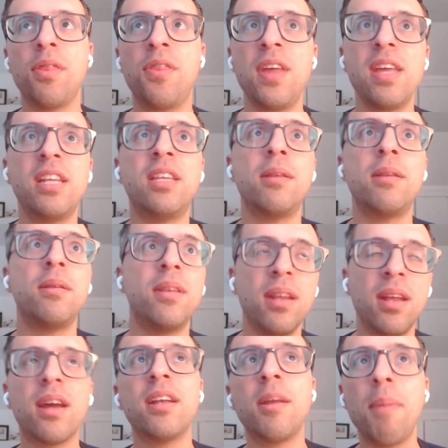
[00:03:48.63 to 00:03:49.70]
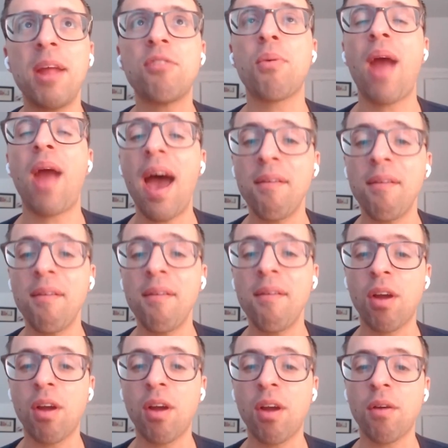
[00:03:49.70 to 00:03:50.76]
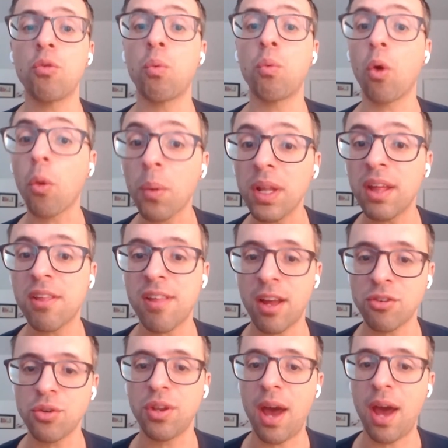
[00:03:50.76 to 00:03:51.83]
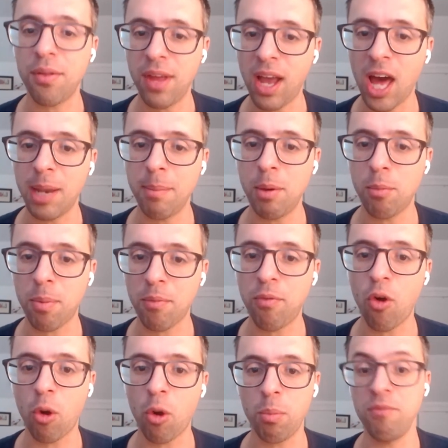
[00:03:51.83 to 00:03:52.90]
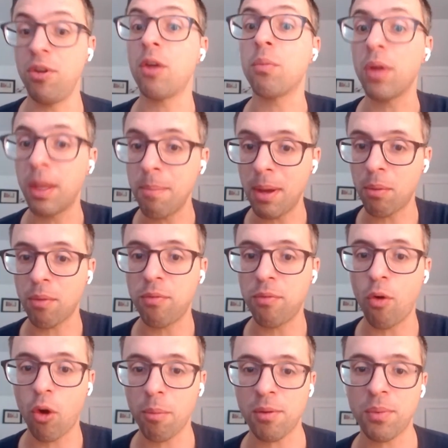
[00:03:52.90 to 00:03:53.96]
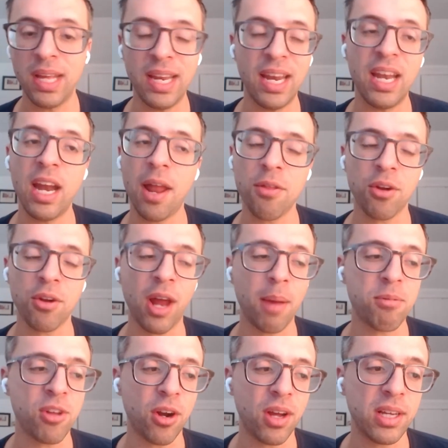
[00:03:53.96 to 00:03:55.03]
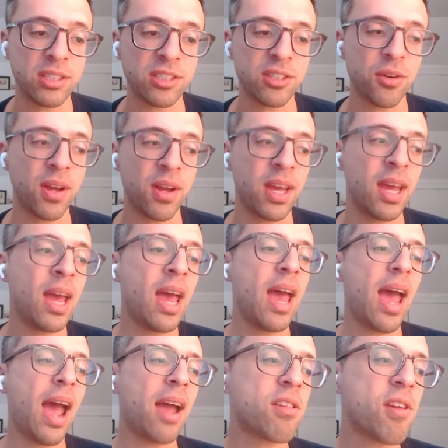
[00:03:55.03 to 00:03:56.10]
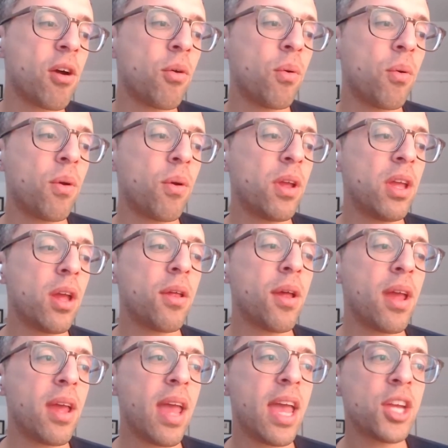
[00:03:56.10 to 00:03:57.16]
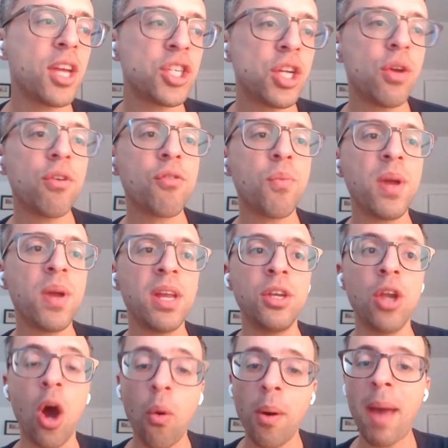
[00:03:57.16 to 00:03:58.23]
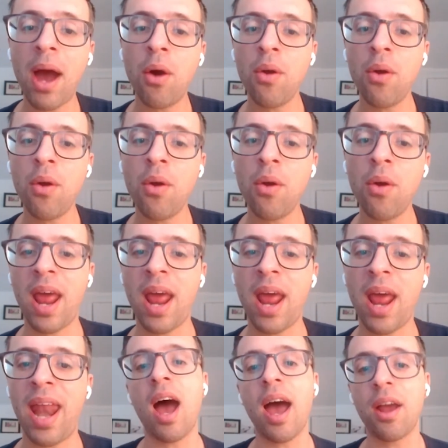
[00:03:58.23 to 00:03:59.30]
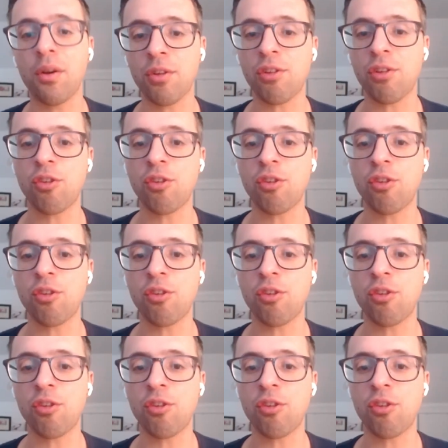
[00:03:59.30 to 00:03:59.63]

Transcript: the debates we're having over the tax code were really central to how the economy would perform. We've done really big reforms that were needed at other times in our history. And so issues we know about and have an entire